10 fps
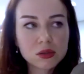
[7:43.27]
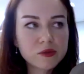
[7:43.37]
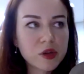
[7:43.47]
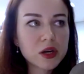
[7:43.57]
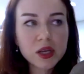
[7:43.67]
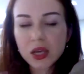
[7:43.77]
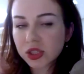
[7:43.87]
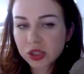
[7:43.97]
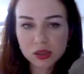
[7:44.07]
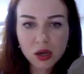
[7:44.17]

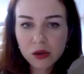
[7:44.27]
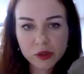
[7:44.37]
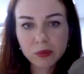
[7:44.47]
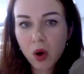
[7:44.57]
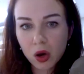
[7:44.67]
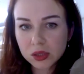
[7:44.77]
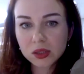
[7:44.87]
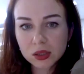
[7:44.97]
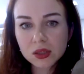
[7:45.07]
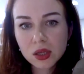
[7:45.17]
variation of the
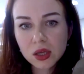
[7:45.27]
model.